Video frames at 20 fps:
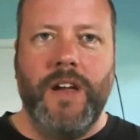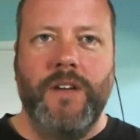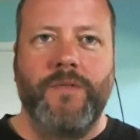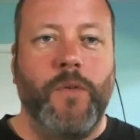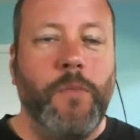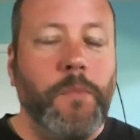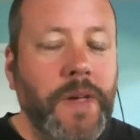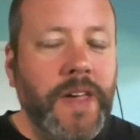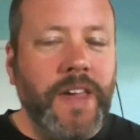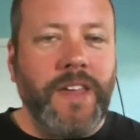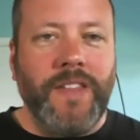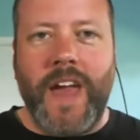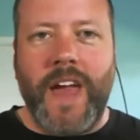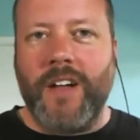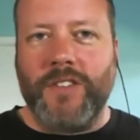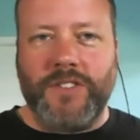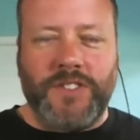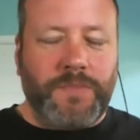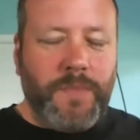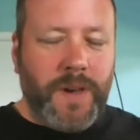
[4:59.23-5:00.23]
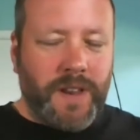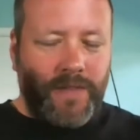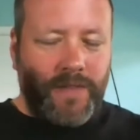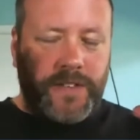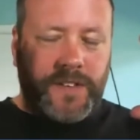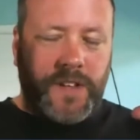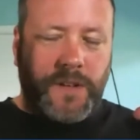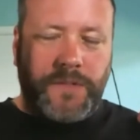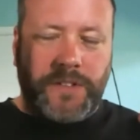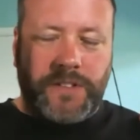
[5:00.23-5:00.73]
For me, the allergies
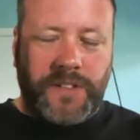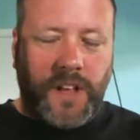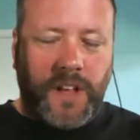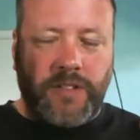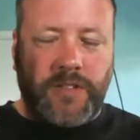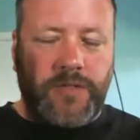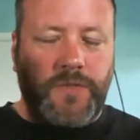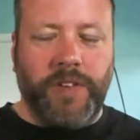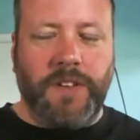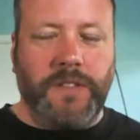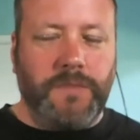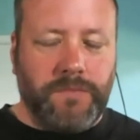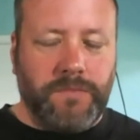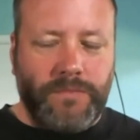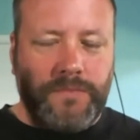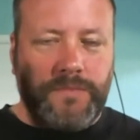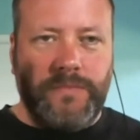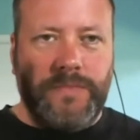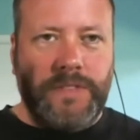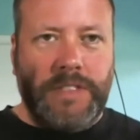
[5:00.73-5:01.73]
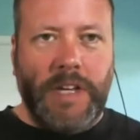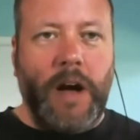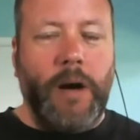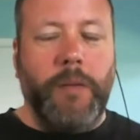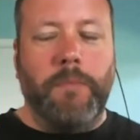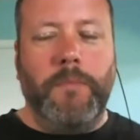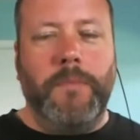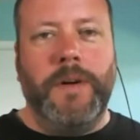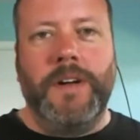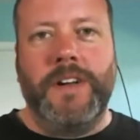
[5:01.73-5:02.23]
manifest. I just feel
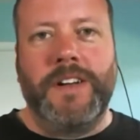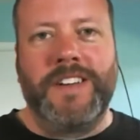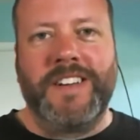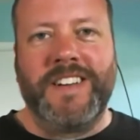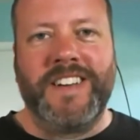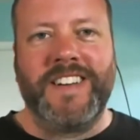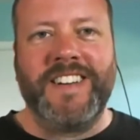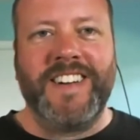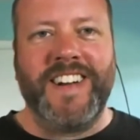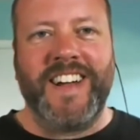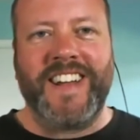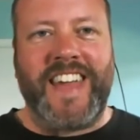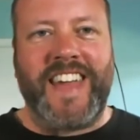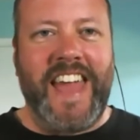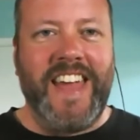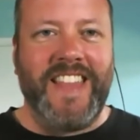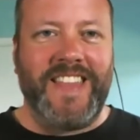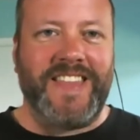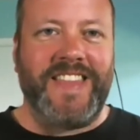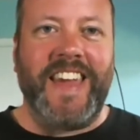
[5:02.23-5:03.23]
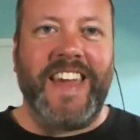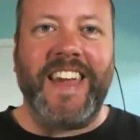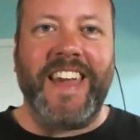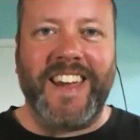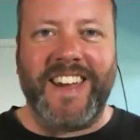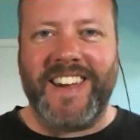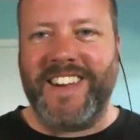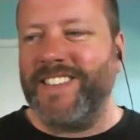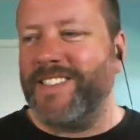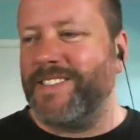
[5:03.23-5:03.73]
dumb. I can't think